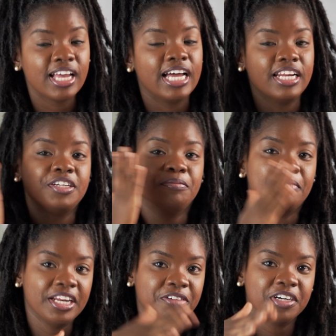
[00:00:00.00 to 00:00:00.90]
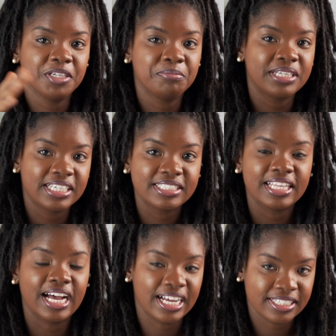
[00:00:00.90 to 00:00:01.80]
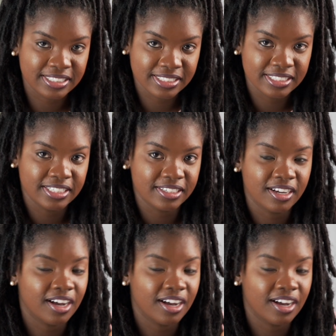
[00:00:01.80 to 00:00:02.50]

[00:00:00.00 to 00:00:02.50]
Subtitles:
and then you manually place the ads in there.